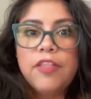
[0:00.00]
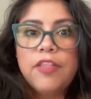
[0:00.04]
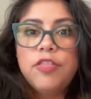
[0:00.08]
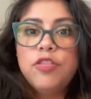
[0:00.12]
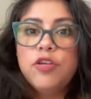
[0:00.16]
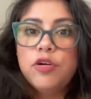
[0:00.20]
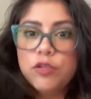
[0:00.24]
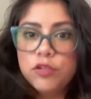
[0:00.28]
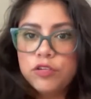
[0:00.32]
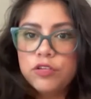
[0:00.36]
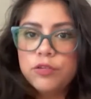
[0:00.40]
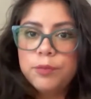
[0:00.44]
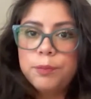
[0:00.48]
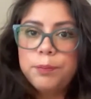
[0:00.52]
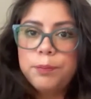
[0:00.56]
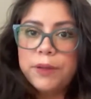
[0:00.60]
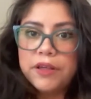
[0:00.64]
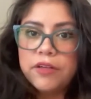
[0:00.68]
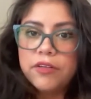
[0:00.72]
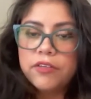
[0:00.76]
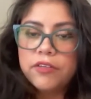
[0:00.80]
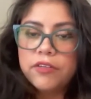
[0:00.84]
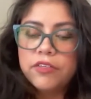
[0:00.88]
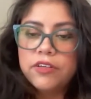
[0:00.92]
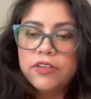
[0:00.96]
And those
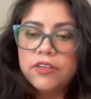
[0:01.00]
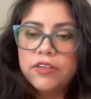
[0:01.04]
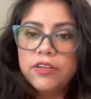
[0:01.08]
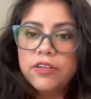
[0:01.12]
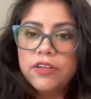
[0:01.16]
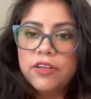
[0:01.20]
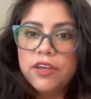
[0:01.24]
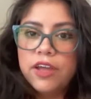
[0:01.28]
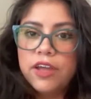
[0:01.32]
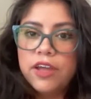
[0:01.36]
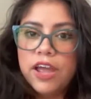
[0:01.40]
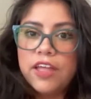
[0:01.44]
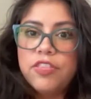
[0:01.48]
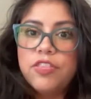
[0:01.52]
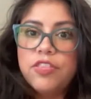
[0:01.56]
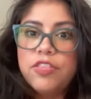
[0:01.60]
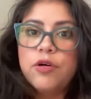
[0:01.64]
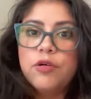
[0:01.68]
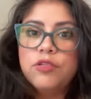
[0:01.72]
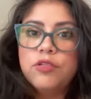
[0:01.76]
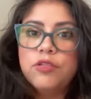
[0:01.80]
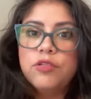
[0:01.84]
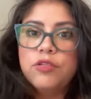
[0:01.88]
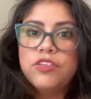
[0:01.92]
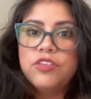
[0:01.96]
build, and
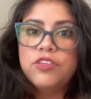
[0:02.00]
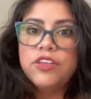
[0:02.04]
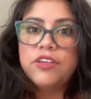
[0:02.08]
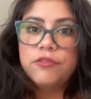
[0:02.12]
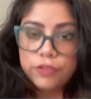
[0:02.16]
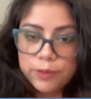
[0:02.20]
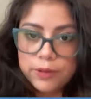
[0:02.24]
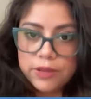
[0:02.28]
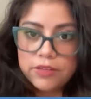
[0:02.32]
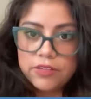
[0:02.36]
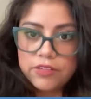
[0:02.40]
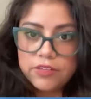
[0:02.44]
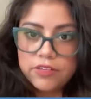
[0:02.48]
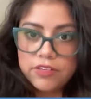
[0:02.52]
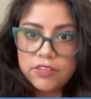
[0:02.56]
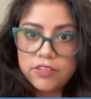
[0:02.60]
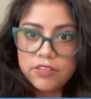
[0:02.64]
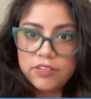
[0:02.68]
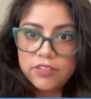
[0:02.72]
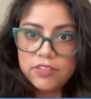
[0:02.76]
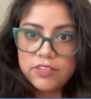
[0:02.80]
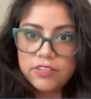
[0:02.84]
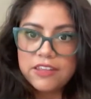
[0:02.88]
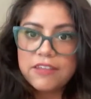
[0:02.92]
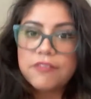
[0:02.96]
those influence
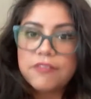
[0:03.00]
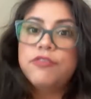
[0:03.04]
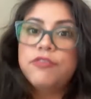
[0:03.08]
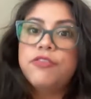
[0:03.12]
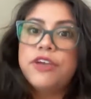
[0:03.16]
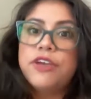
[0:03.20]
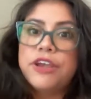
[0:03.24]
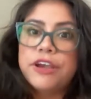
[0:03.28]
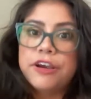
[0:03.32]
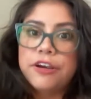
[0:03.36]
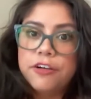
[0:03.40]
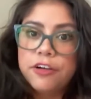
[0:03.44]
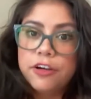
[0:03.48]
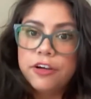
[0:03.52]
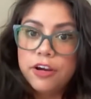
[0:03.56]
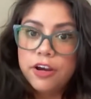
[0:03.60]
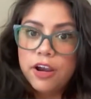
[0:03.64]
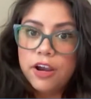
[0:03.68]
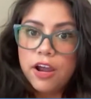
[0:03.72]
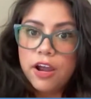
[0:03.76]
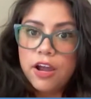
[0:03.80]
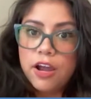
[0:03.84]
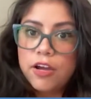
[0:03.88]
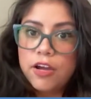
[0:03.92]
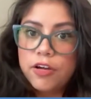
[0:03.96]
that fear
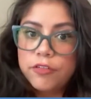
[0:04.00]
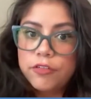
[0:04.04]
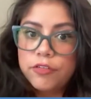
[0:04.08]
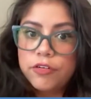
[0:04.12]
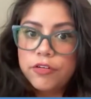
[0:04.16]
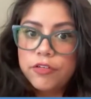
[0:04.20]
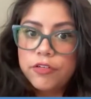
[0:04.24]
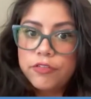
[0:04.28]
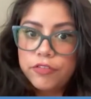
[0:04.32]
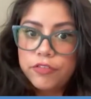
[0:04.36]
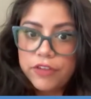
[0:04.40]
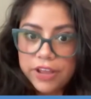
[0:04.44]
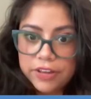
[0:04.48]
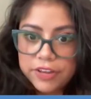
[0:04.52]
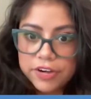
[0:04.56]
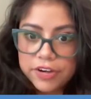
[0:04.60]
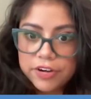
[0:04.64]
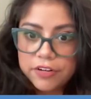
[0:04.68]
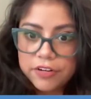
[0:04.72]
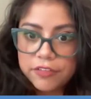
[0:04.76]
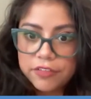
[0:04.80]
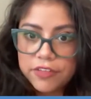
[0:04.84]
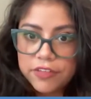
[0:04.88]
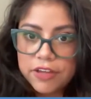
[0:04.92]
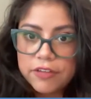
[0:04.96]
of
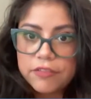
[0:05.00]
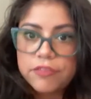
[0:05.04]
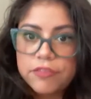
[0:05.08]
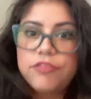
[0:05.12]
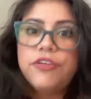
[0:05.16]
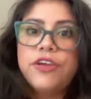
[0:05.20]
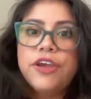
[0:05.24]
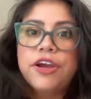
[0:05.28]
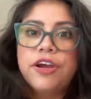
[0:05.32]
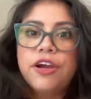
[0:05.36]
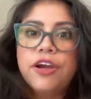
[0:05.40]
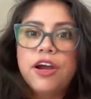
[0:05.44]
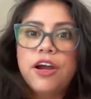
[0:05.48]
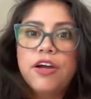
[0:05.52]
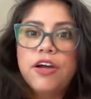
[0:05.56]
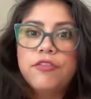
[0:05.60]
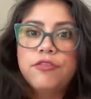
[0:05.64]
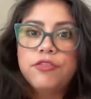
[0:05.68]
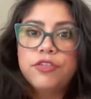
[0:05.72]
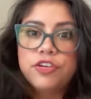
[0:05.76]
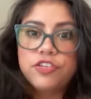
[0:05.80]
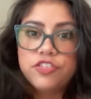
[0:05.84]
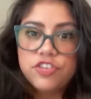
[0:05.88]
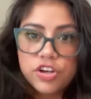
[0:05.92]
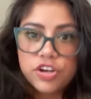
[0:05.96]
failure, that fear
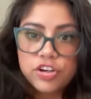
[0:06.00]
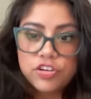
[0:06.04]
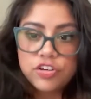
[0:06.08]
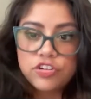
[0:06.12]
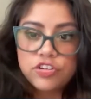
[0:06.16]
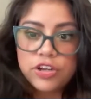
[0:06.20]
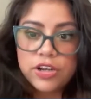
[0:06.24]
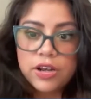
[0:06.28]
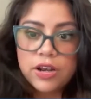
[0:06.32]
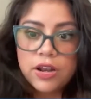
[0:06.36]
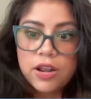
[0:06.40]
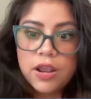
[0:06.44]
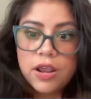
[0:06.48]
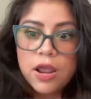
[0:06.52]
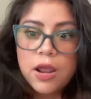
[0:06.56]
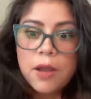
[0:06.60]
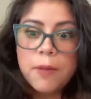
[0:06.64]
of rejection.